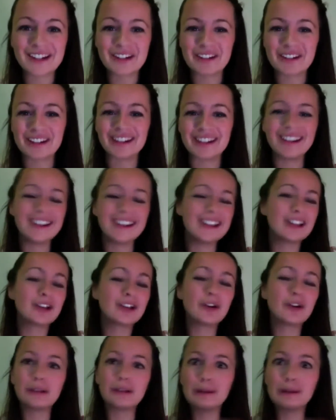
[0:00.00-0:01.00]
and
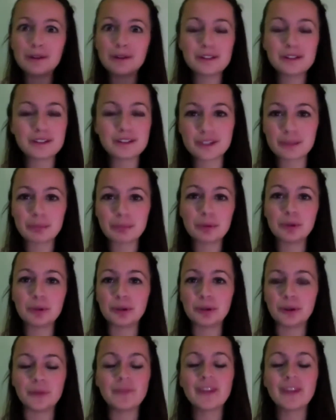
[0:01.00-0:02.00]
got loads of support.